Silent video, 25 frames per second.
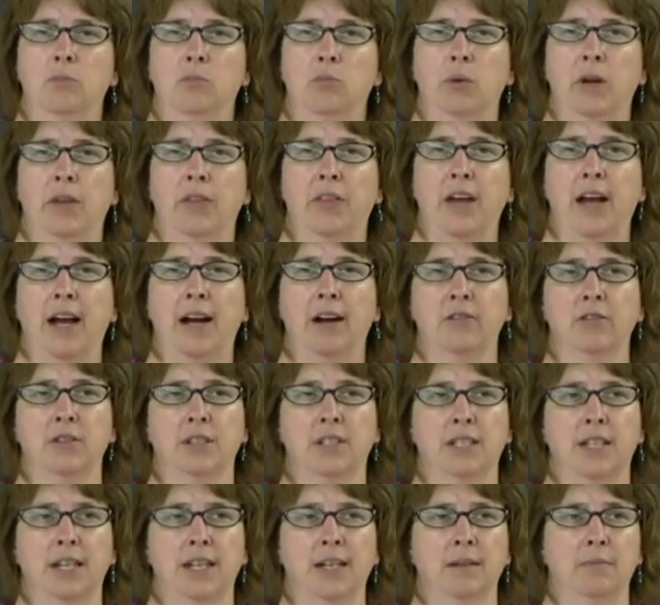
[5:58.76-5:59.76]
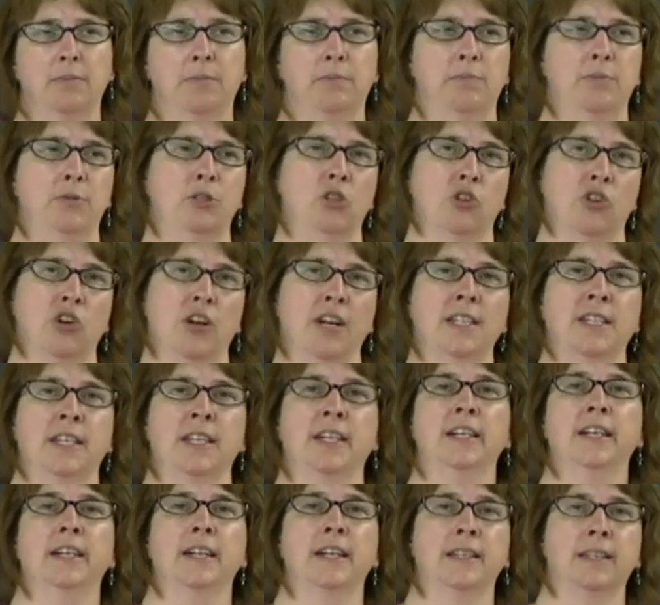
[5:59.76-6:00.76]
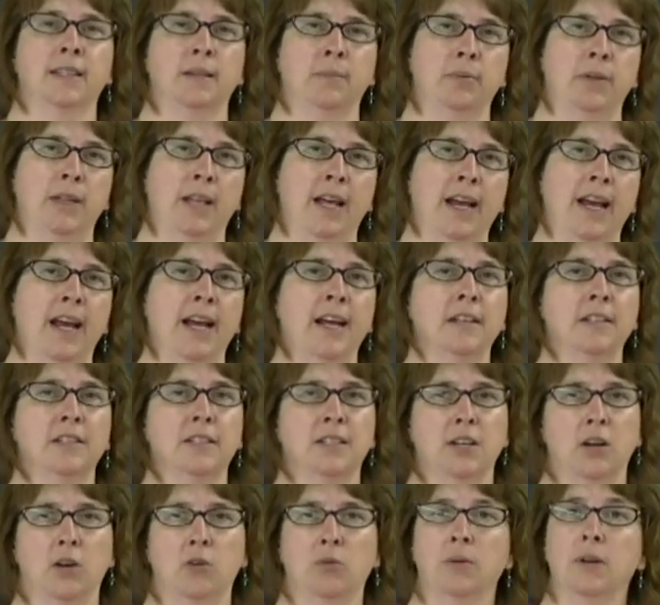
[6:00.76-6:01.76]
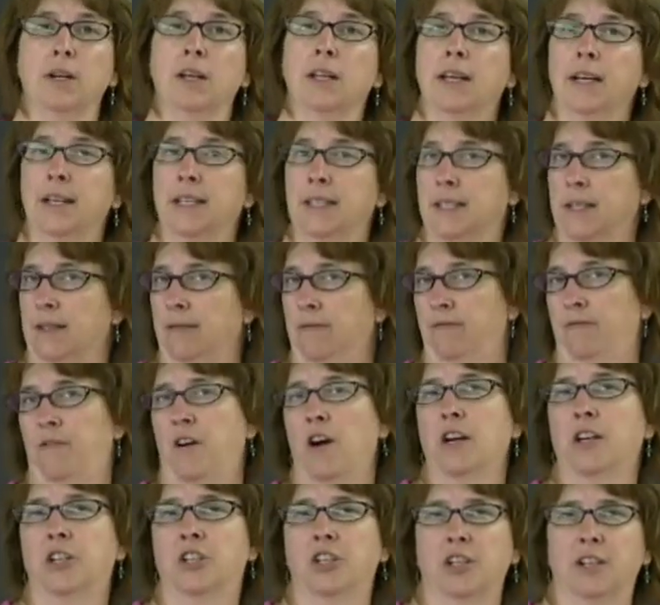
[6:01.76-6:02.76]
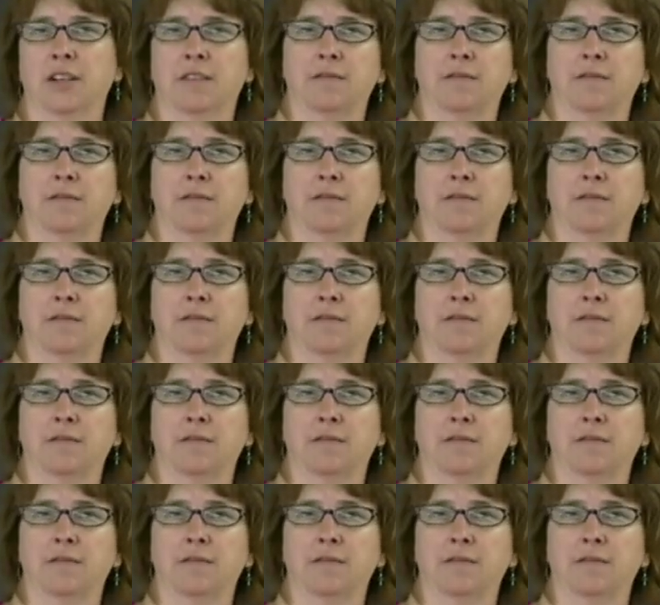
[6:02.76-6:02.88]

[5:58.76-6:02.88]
without stressing it at the plant. So really it's a function